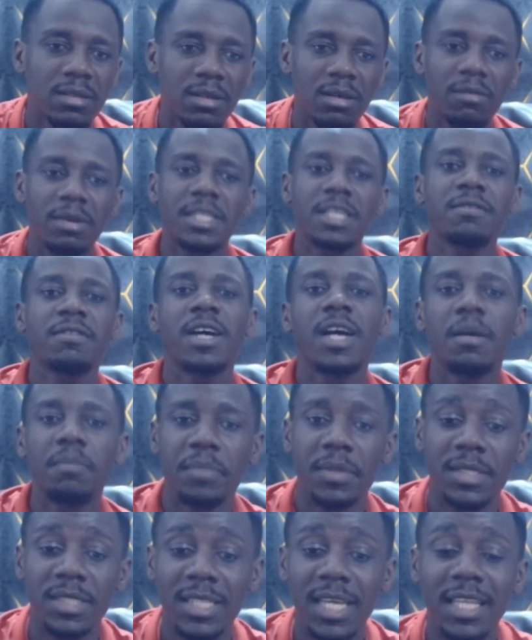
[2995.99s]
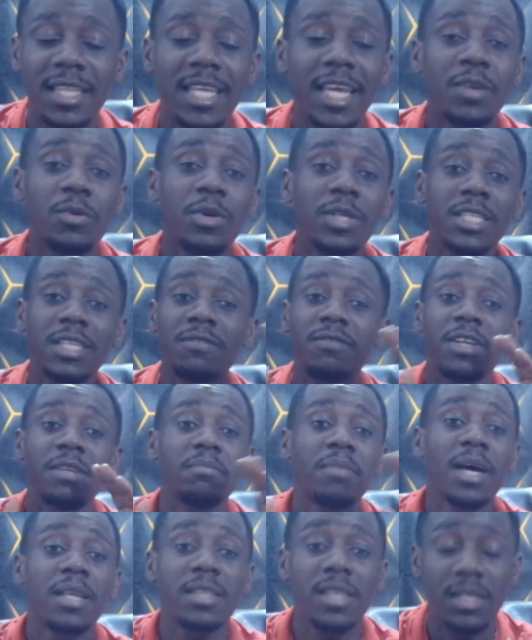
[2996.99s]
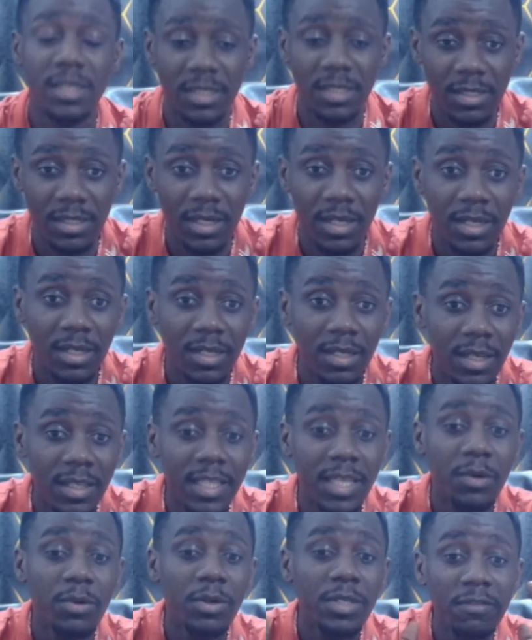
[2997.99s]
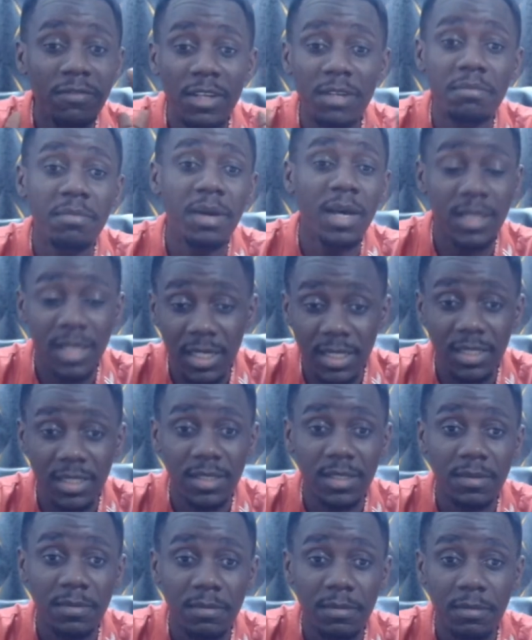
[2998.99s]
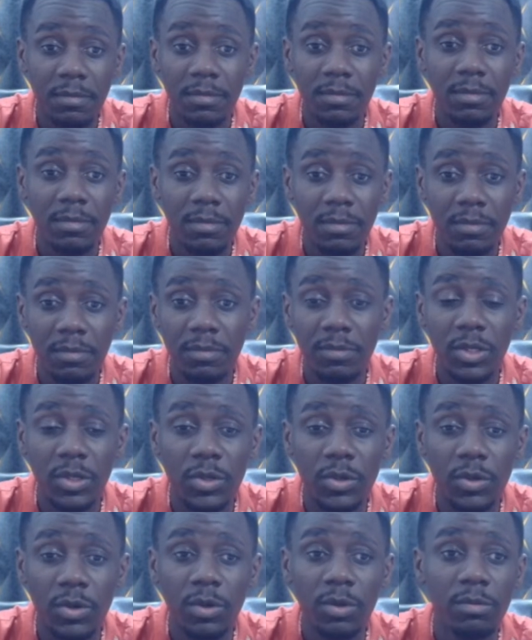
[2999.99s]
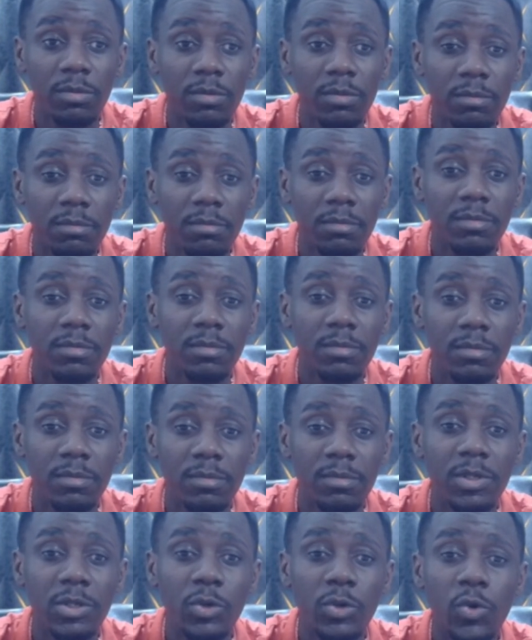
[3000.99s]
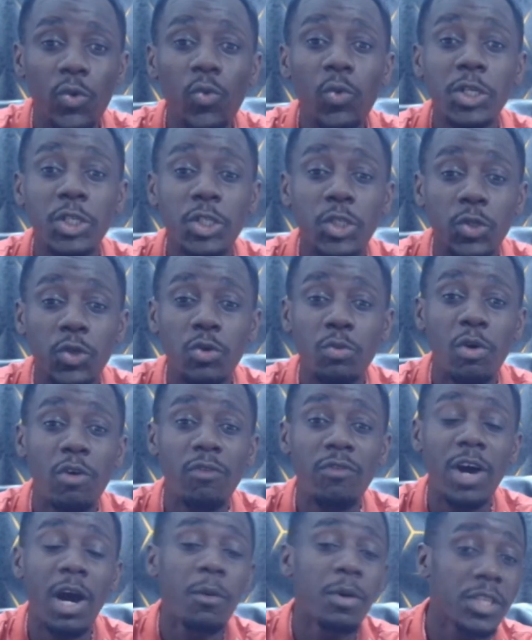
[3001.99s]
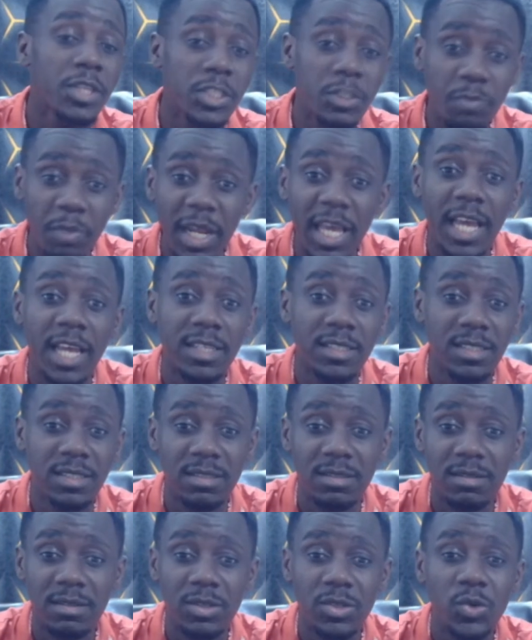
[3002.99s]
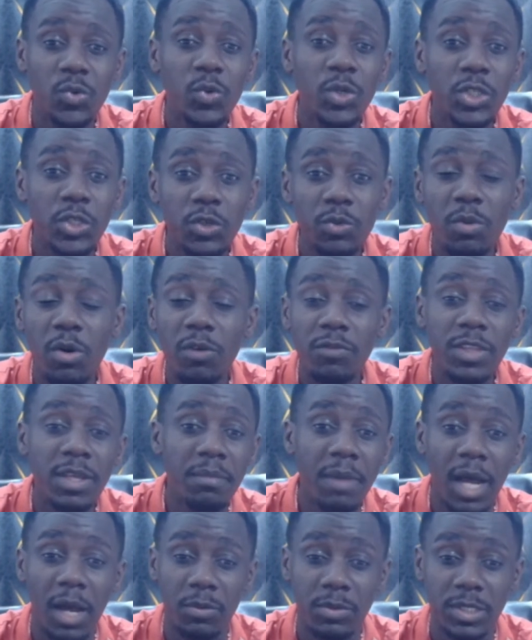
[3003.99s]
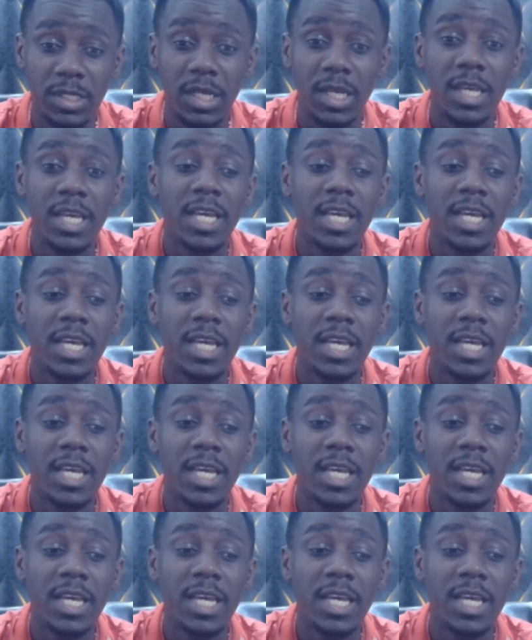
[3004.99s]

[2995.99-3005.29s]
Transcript: And they are not even bothered. They are not even bothered. You know? We should move away these players. We should move them out.